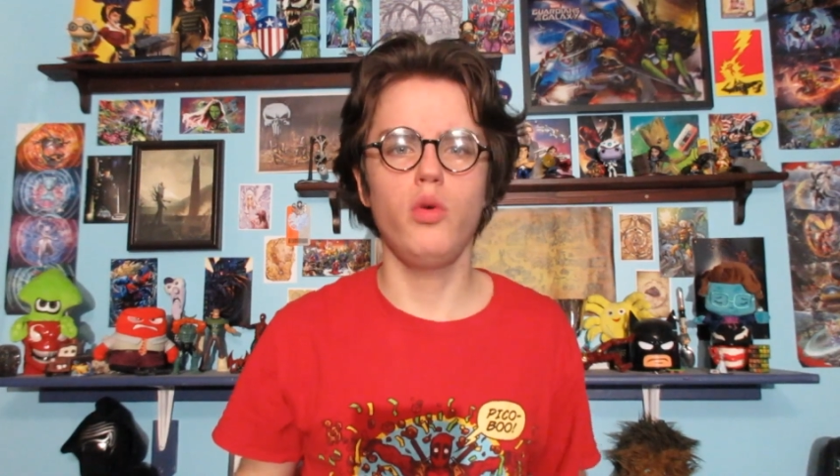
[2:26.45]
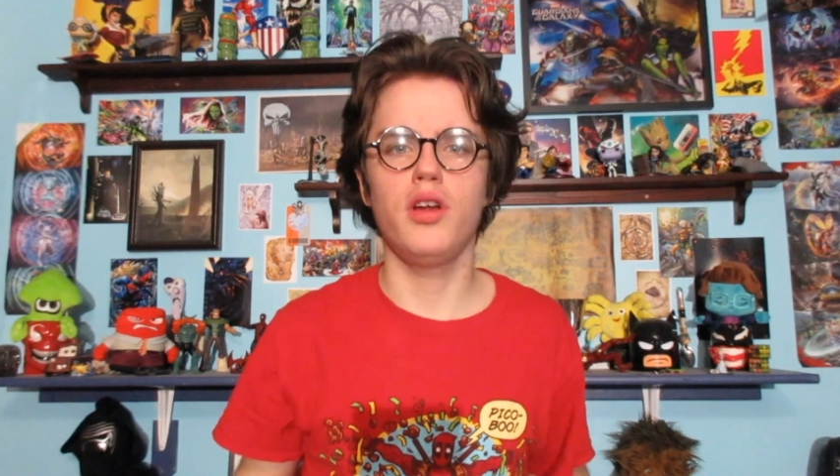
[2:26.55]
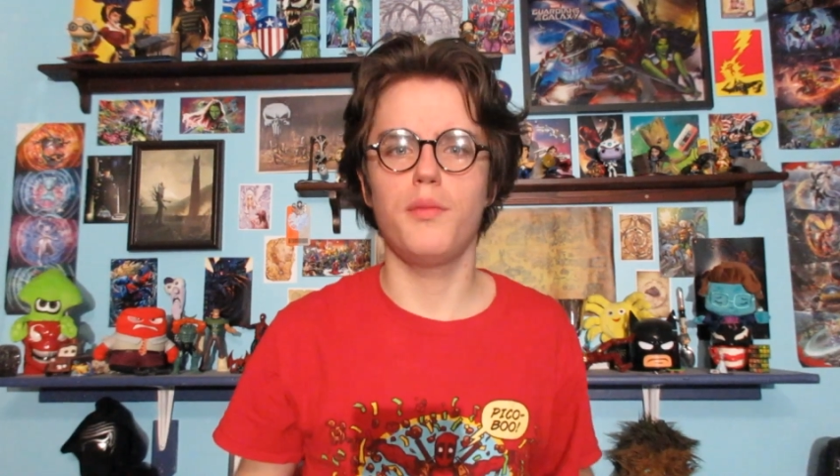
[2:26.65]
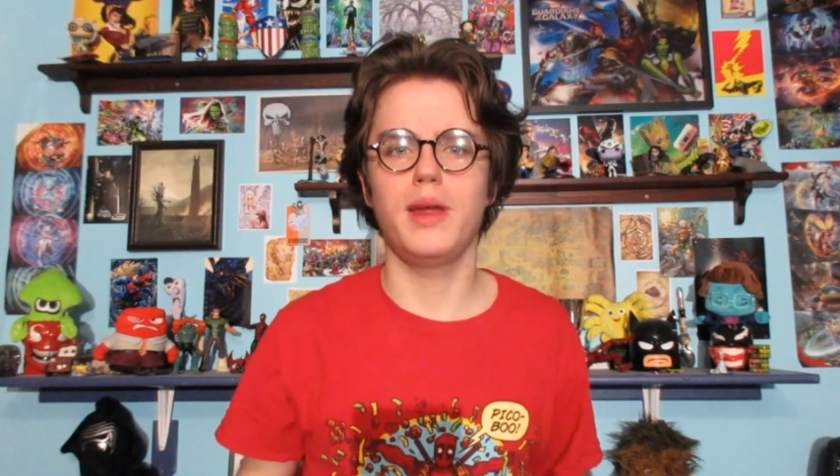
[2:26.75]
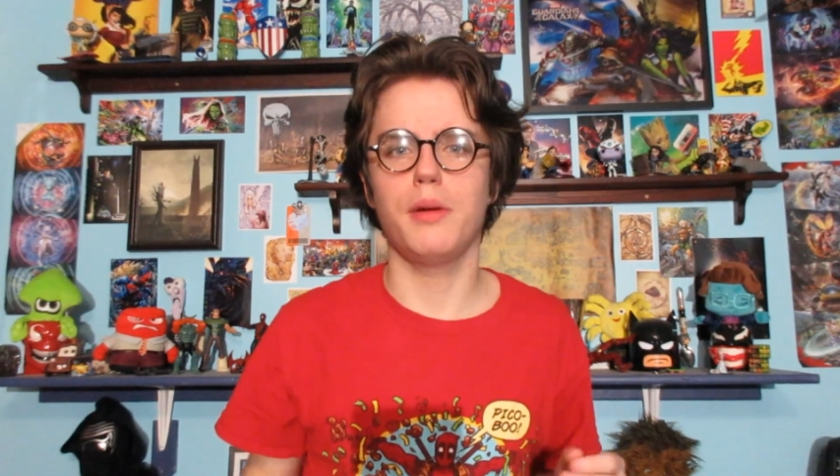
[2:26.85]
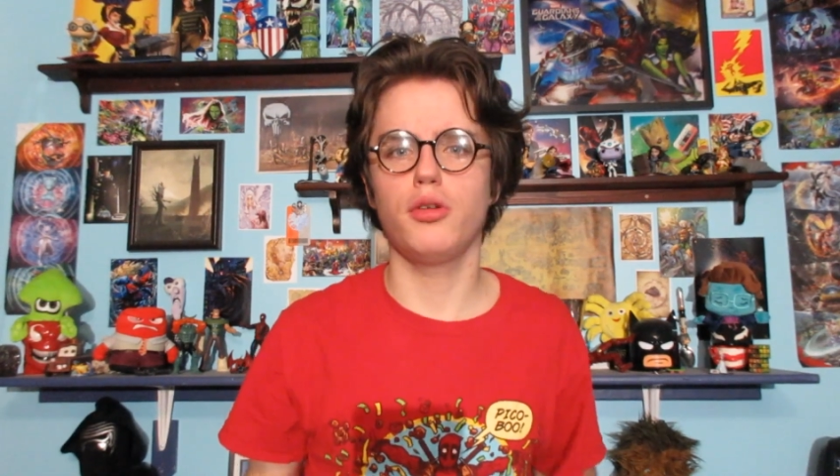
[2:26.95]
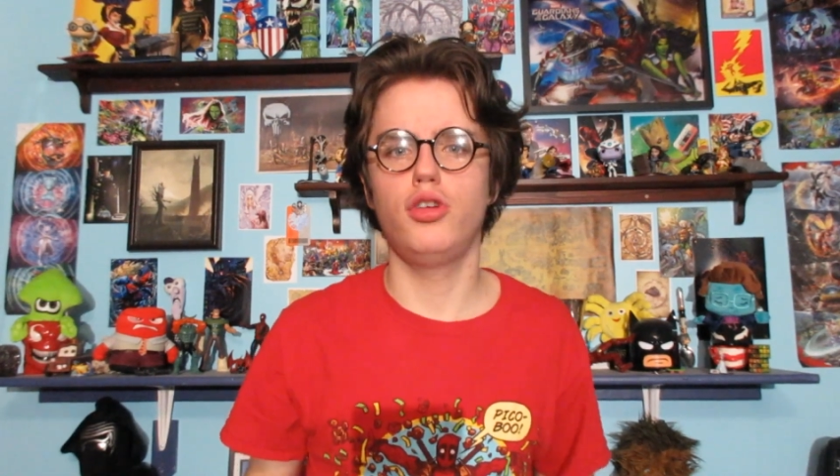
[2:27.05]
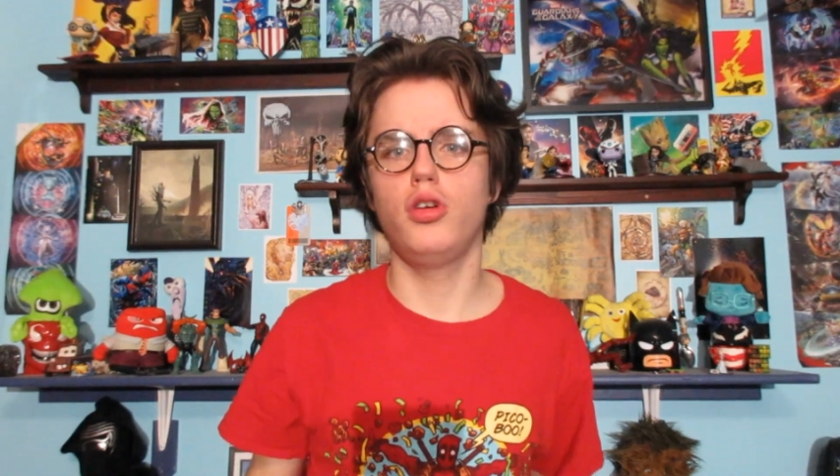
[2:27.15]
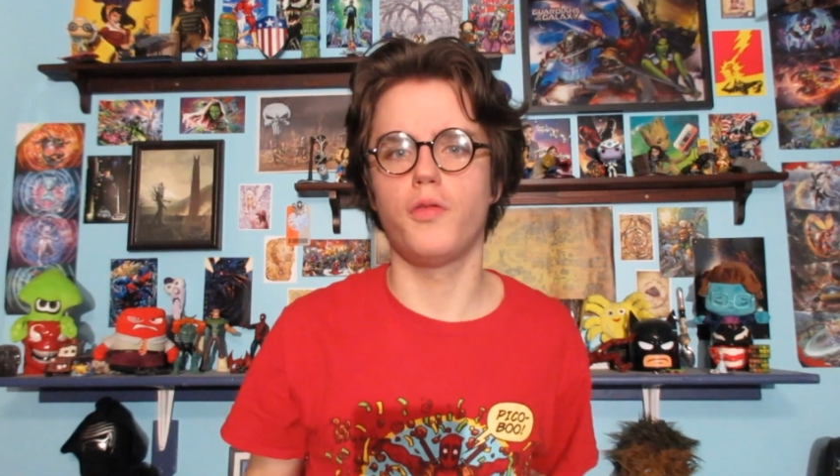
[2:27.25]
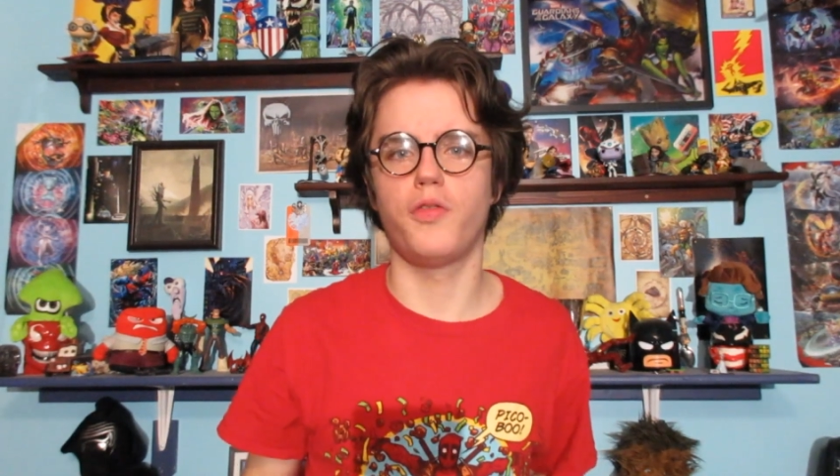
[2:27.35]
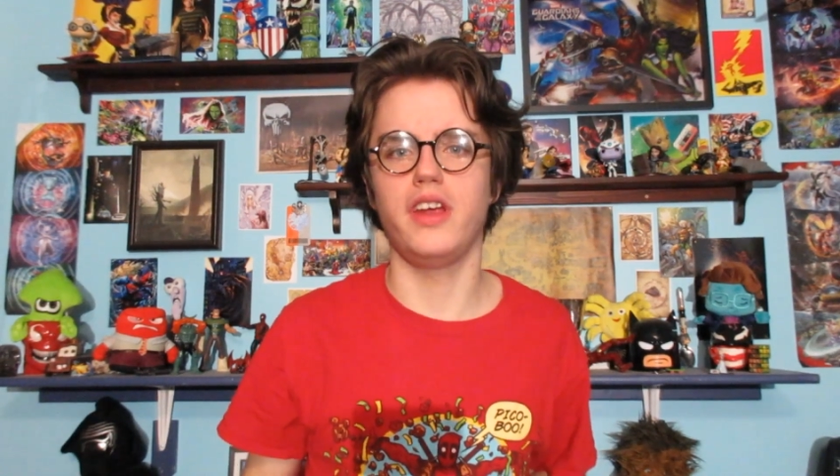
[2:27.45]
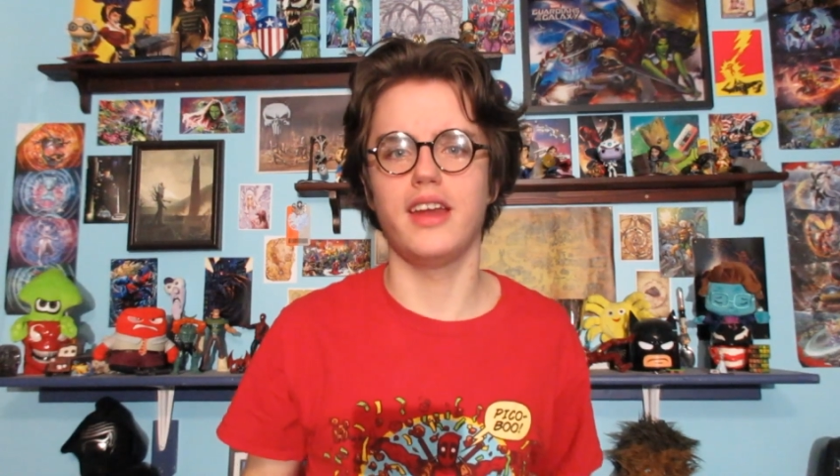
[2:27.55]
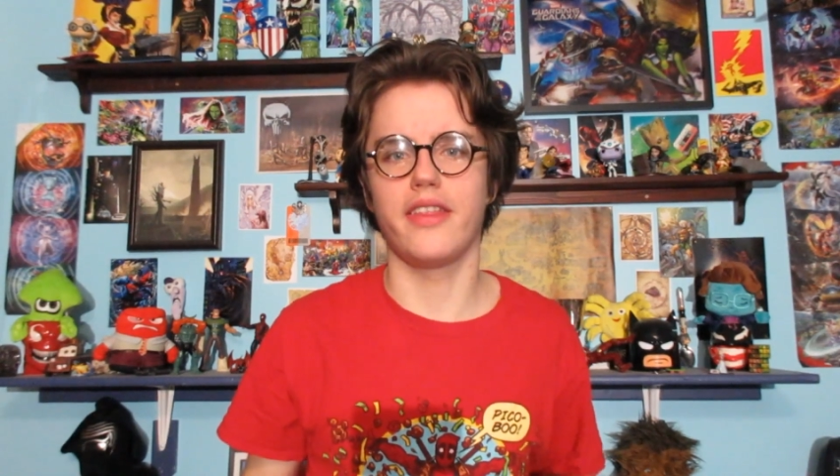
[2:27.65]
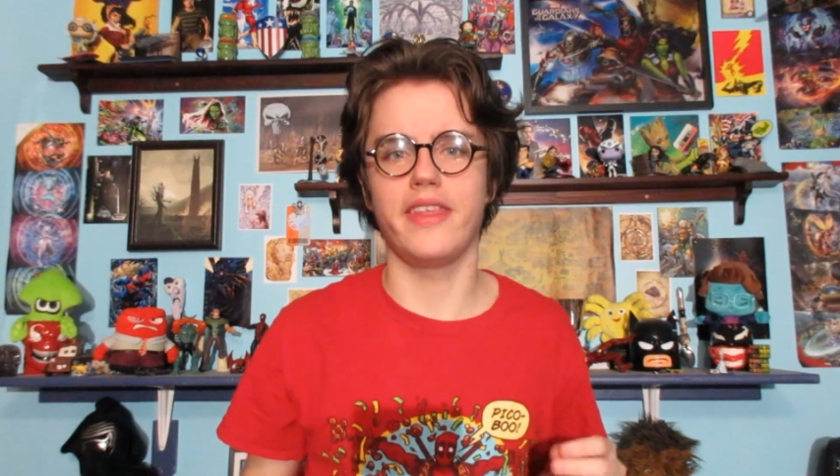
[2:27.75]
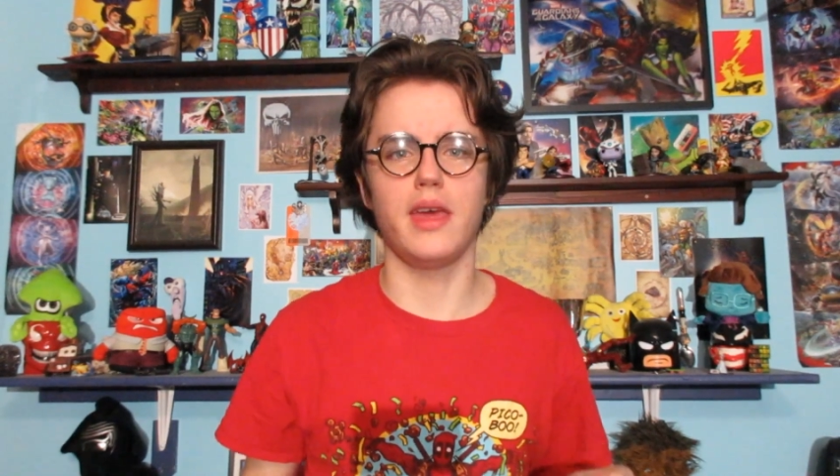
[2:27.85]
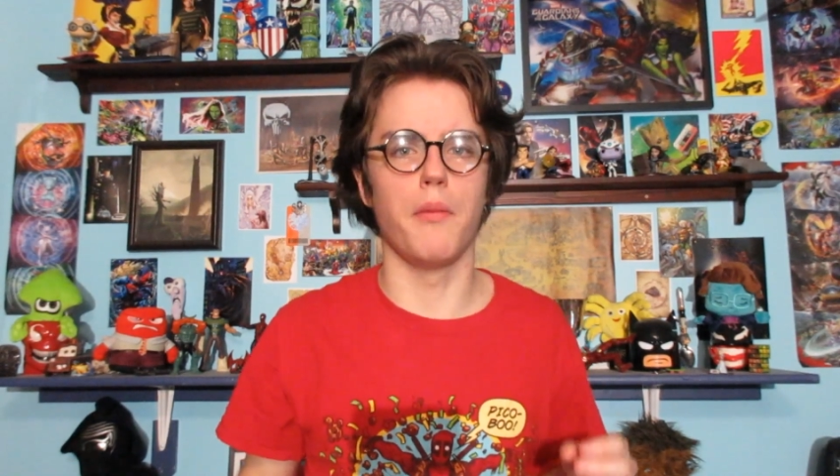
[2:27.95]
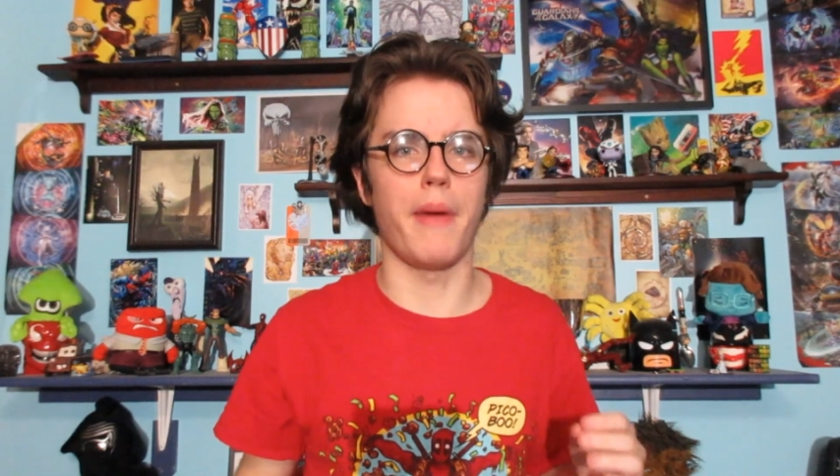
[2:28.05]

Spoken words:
would be able to defeat the